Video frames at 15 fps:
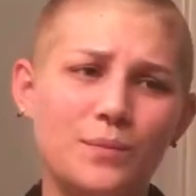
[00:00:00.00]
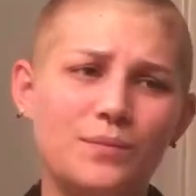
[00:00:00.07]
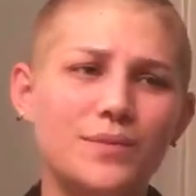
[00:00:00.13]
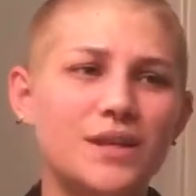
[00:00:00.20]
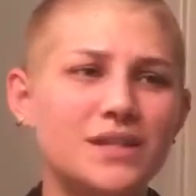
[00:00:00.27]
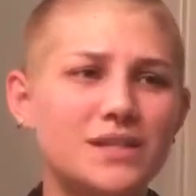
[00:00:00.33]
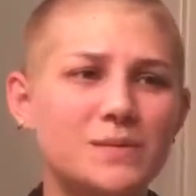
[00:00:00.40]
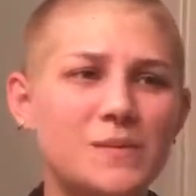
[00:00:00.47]

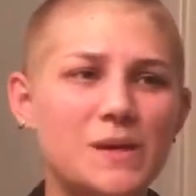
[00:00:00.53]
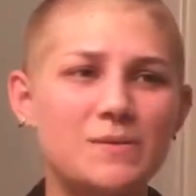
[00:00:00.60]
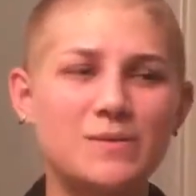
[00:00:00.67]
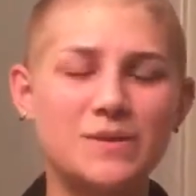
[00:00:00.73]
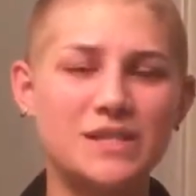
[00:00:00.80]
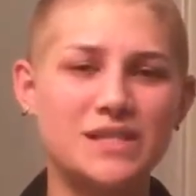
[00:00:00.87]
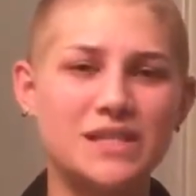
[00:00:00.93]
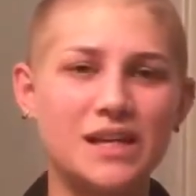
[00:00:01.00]
because sometimes we
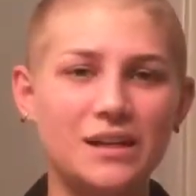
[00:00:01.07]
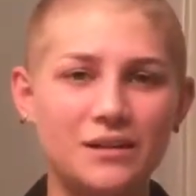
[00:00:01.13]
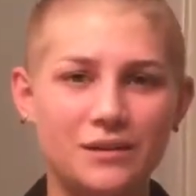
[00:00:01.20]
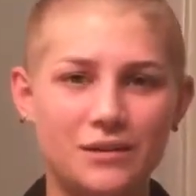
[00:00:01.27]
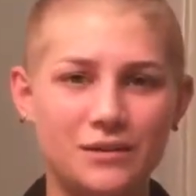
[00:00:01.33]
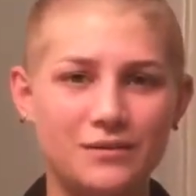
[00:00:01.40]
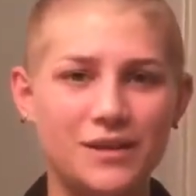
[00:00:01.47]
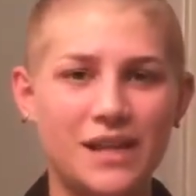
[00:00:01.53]
just need a
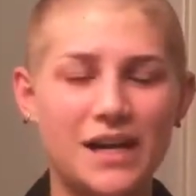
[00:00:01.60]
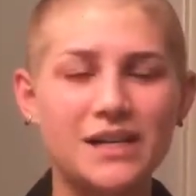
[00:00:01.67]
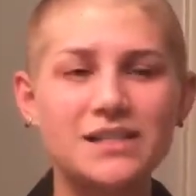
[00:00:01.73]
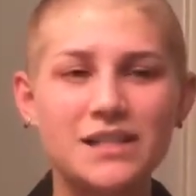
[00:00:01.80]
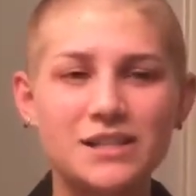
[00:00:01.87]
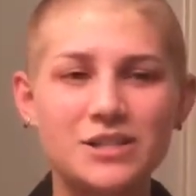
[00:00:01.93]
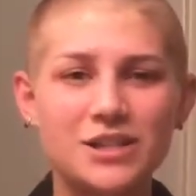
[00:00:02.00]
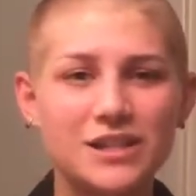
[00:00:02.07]
little
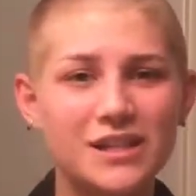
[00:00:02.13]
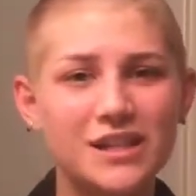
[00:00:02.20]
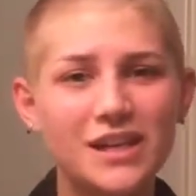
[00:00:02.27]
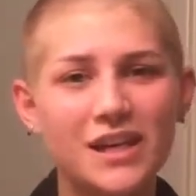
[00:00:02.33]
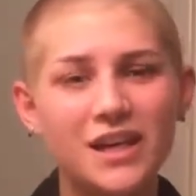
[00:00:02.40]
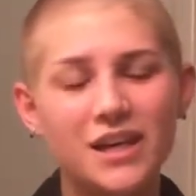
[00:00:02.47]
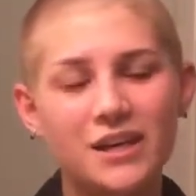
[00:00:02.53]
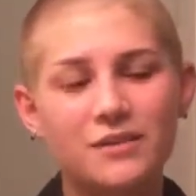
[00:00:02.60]
relaxation.
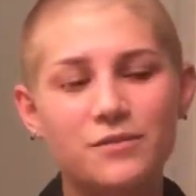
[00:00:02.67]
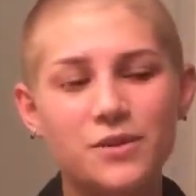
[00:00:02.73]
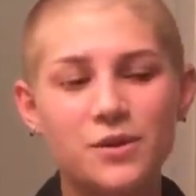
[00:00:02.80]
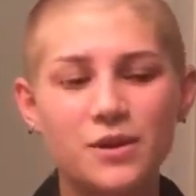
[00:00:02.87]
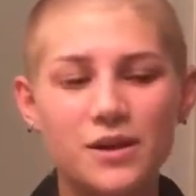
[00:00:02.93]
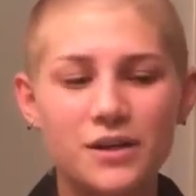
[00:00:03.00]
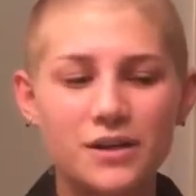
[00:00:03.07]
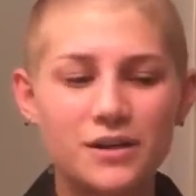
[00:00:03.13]
If
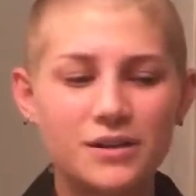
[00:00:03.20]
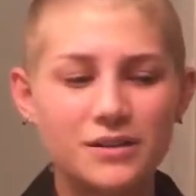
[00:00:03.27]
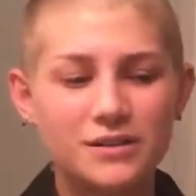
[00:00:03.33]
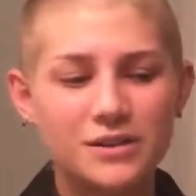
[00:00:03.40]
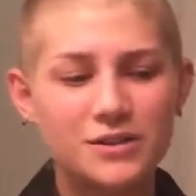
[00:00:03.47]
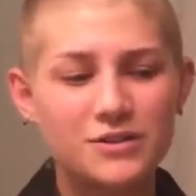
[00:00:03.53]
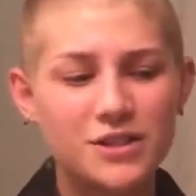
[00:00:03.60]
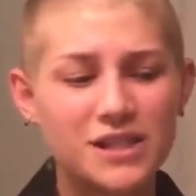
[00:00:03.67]
you're
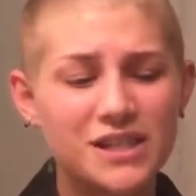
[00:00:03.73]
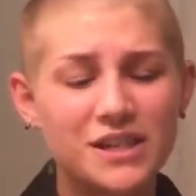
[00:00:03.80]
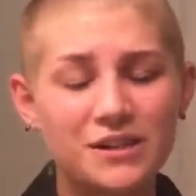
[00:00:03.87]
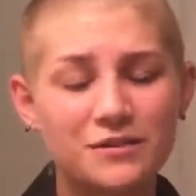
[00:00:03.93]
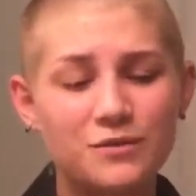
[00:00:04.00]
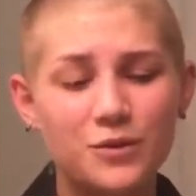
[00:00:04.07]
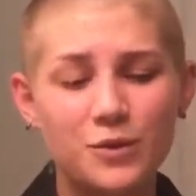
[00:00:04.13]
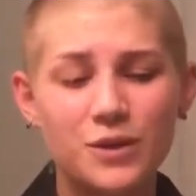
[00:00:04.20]
usually here
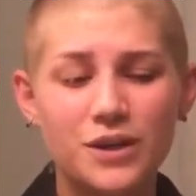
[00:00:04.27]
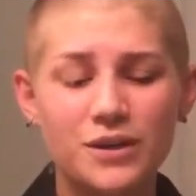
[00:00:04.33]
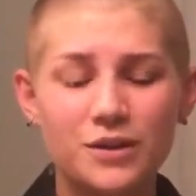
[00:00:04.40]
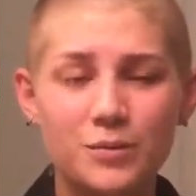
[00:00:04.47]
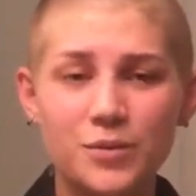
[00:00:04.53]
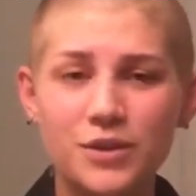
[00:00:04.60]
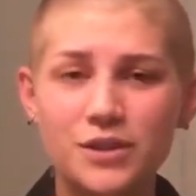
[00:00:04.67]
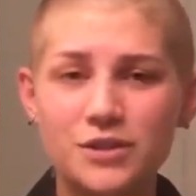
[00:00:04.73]
for the
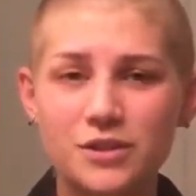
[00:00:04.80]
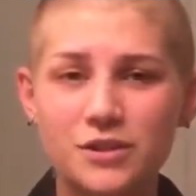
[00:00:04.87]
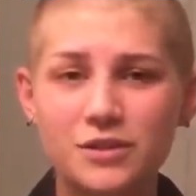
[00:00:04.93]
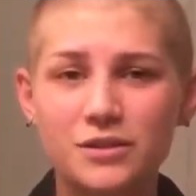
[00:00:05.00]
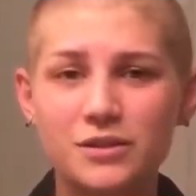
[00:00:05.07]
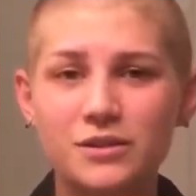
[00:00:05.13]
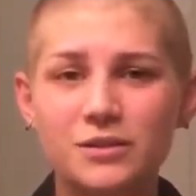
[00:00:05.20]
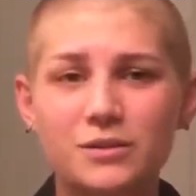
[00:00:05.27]
bullet
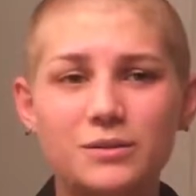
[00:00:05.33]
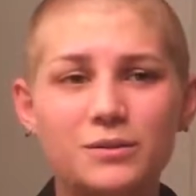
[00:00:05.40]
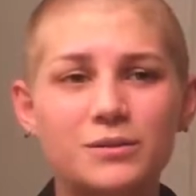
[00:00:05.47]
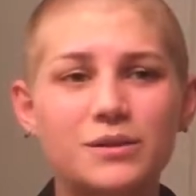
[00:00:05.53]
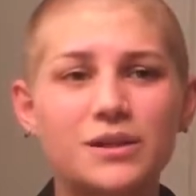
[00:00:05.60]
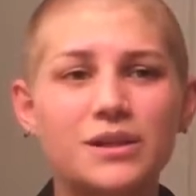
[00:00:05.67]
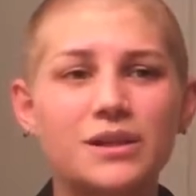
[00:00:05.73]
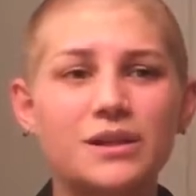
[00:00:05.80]
journal
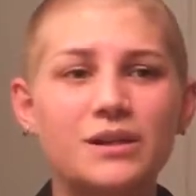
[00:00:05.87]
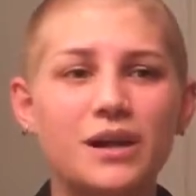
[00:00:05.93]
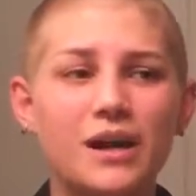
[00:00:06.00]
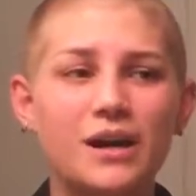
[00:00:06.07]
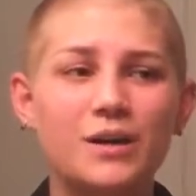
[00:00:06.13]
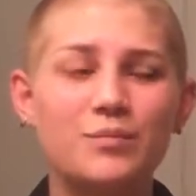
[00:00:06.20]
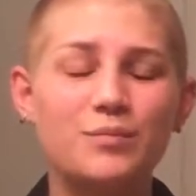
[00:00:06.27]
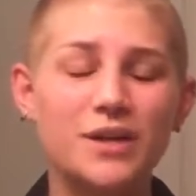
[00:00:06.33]
or
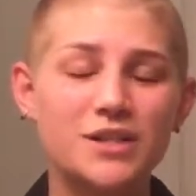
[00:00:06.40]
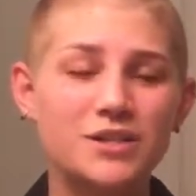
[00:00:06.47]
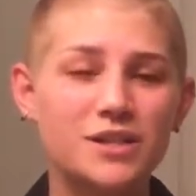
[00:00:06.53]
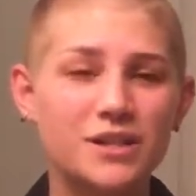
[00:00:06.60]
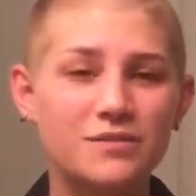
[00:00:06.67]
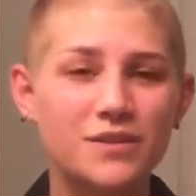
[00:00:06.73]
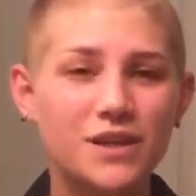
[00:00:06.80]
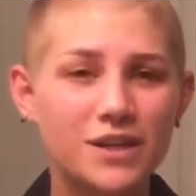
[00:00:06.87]
budgeting
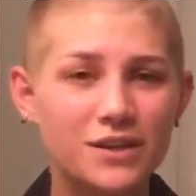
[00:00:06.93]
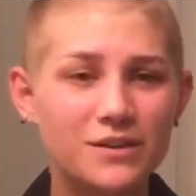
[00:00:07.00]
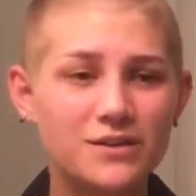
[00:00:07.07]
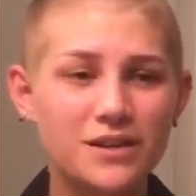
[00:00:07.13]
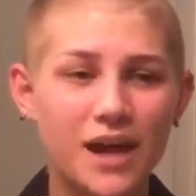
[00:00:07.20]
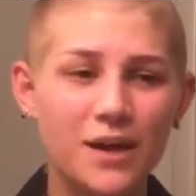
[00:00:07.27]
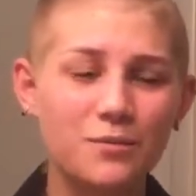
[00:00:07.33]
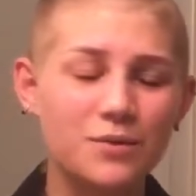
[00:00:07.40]
videos,
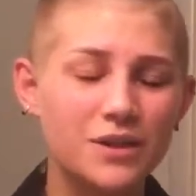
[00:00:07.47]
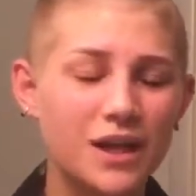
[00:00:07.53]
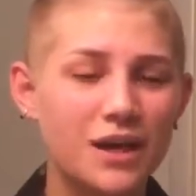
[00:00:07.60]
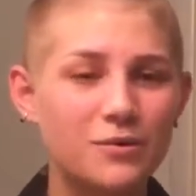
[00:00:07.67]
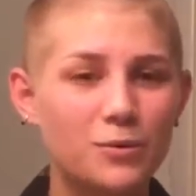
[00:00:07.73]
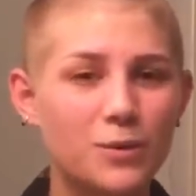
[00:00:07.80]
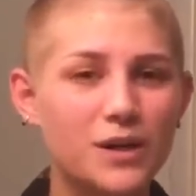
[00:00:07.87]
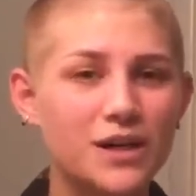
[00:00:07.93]
I will have
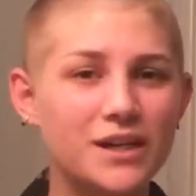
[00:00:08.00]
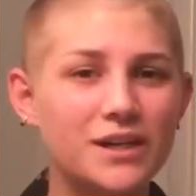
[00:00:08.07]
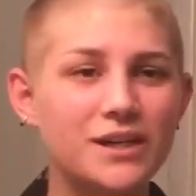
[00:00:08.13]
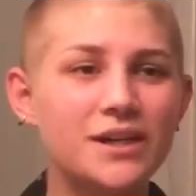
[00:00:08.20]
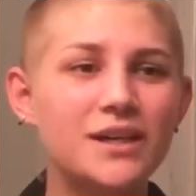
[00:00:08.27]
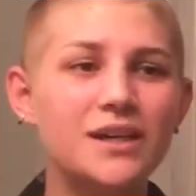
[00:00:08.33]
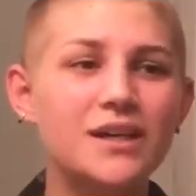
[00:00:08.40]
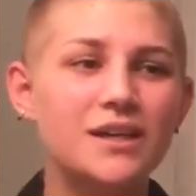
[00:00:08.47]
one
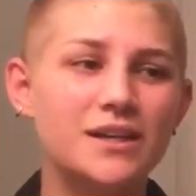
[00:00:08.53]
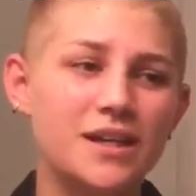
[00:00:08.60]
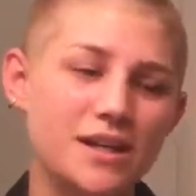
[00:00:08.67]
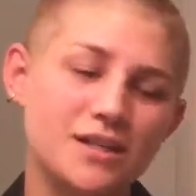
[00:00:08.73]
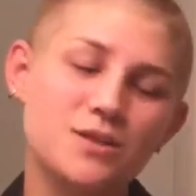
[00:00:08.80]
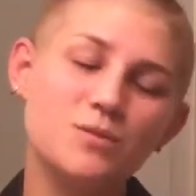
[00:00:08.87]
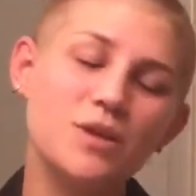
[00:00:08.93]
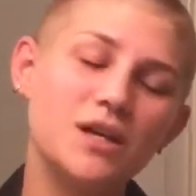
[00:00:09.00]

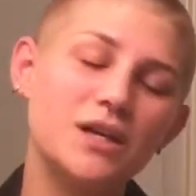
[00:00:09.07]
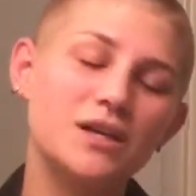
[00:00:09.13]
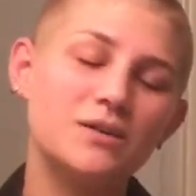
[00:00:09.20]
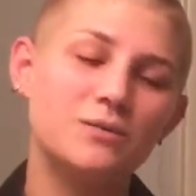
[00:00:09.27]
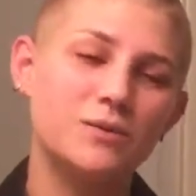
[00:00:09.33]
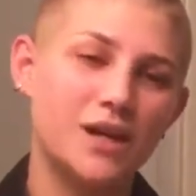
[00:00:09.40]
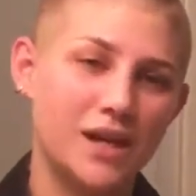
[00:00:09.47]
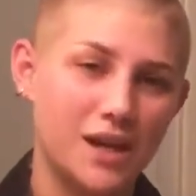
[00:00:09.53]
next week
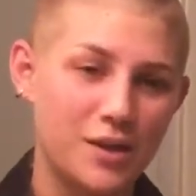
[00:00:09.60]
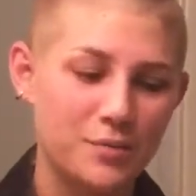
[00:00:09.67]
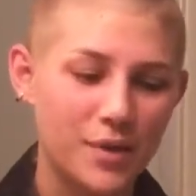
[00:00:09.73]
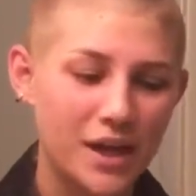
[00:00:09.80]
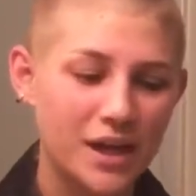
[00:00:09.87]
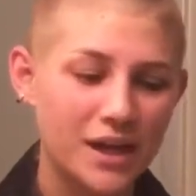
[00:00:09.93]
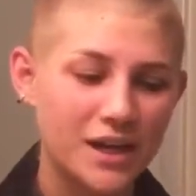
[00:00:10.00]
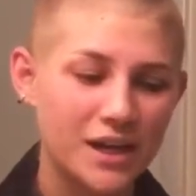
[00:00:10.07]
when I get
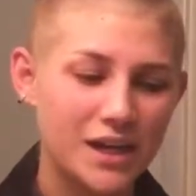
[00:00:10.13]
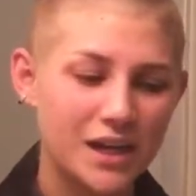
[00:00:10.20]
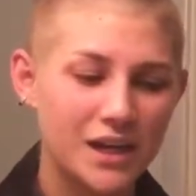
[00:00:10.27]
paid.